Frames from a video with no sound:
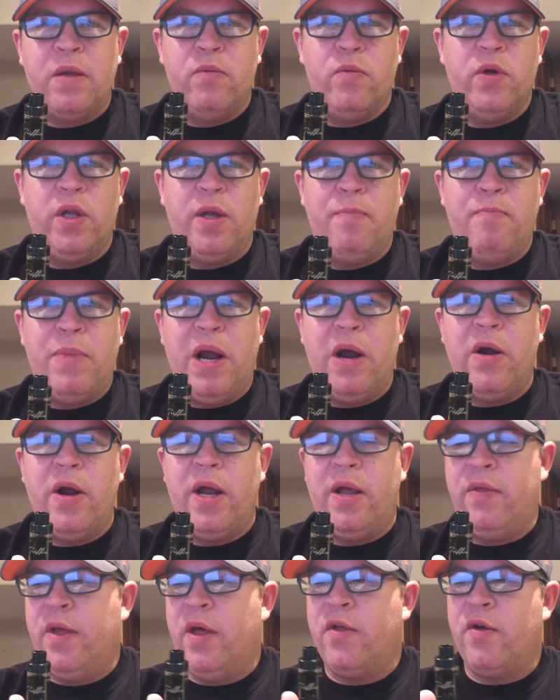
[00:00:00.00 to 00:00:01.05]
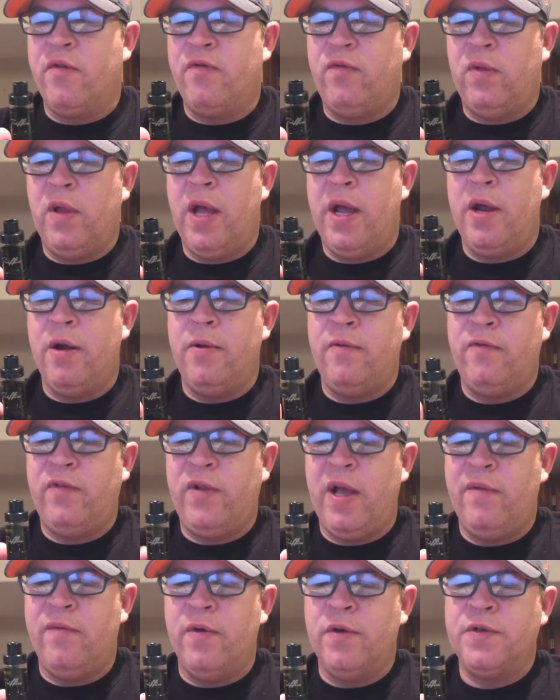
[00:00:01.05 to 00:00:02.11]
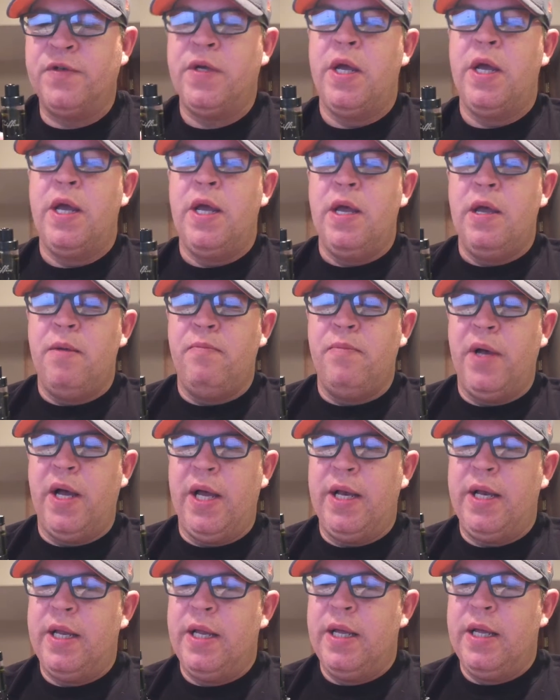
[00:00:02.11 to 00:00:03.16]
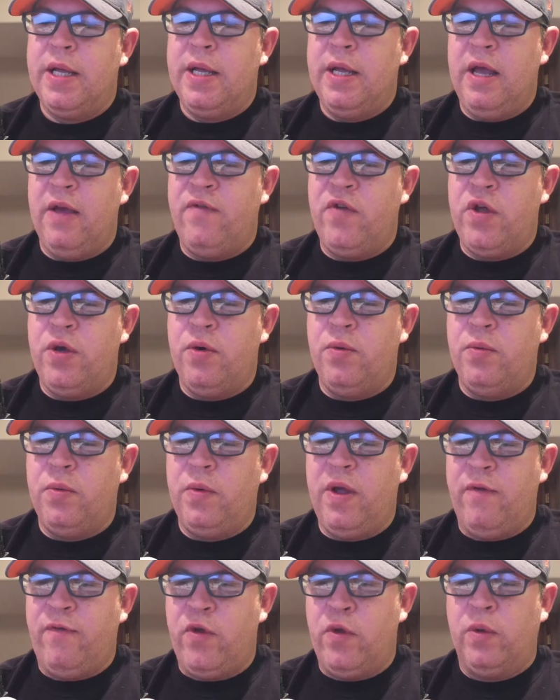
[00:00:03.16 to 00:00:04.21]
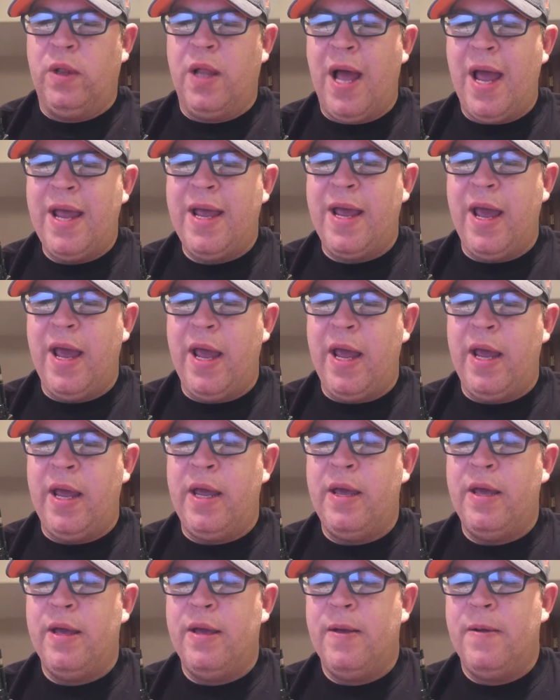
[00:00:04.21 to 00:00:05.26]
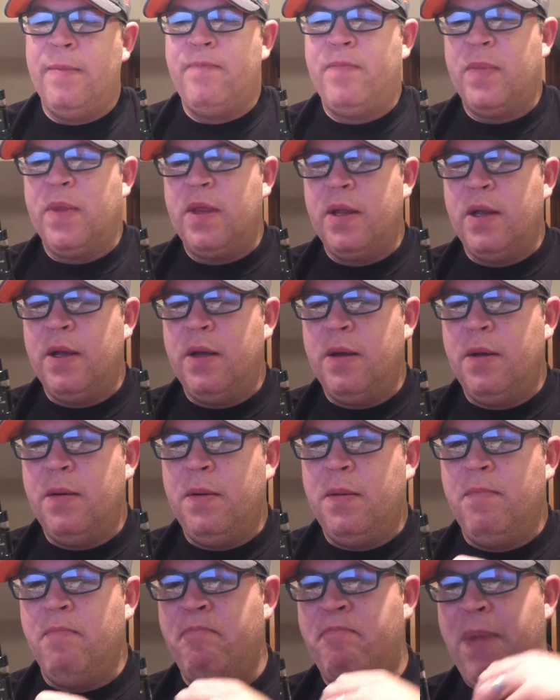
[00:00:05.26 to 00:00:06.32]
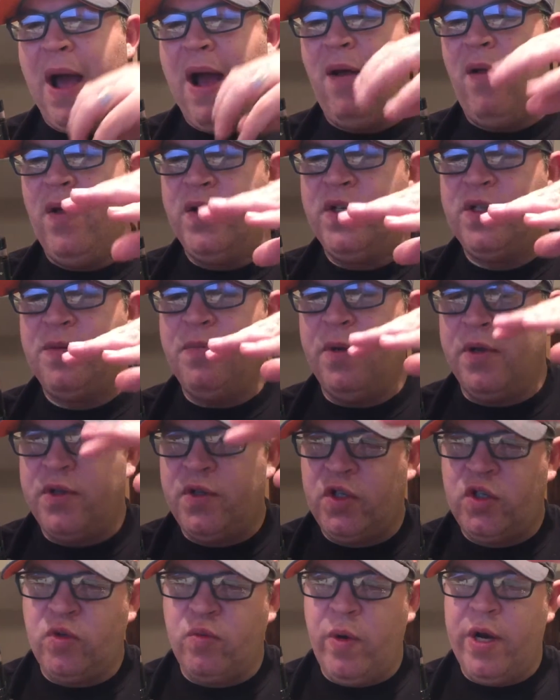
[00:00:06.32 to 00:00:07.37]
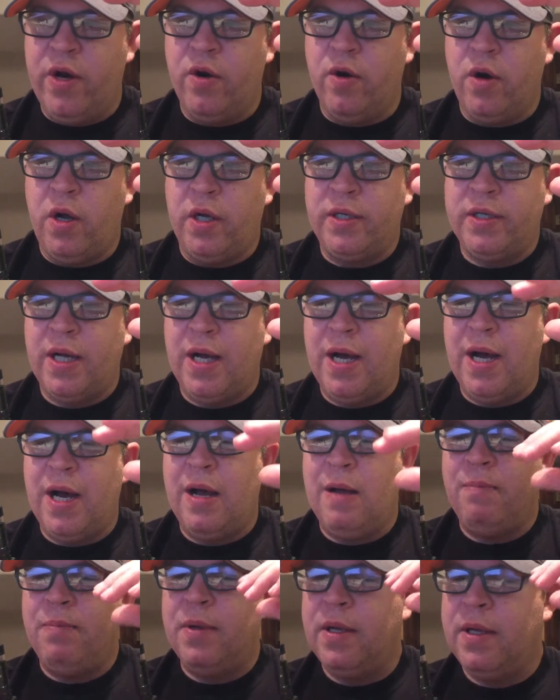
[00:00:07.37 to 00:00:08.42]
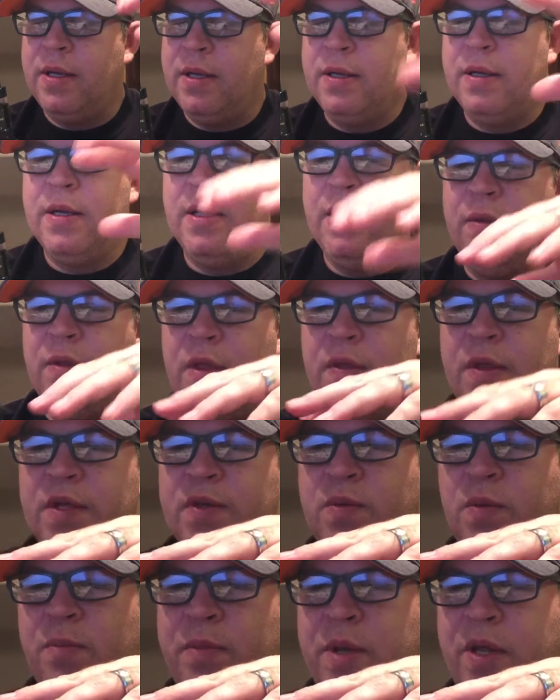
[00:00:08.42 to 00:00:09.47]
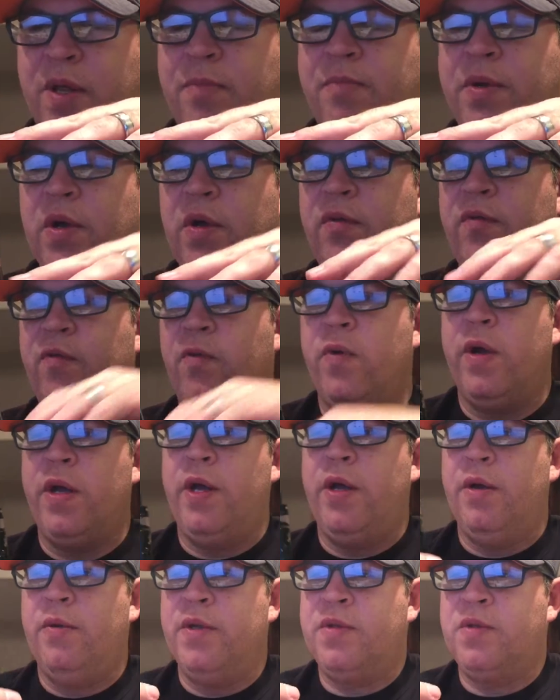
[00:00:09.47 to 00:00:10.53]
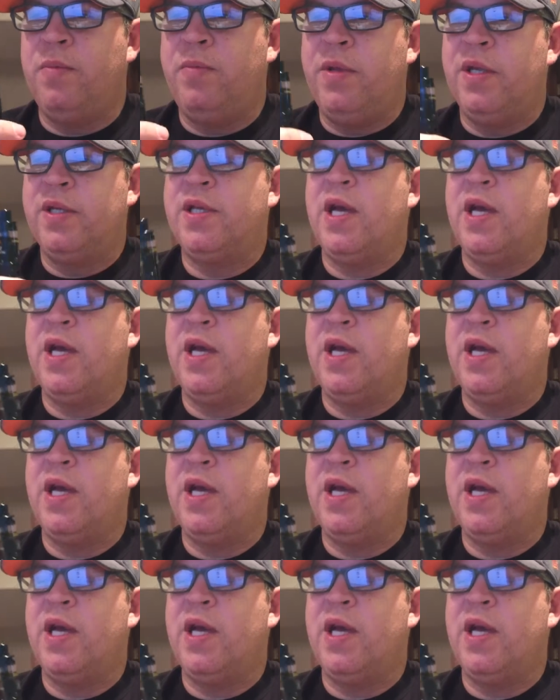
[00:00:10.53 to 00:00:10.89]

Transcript: really burying the other flavors. But if you like a balanced but sweeter on top, then this would be the build for you. This would be the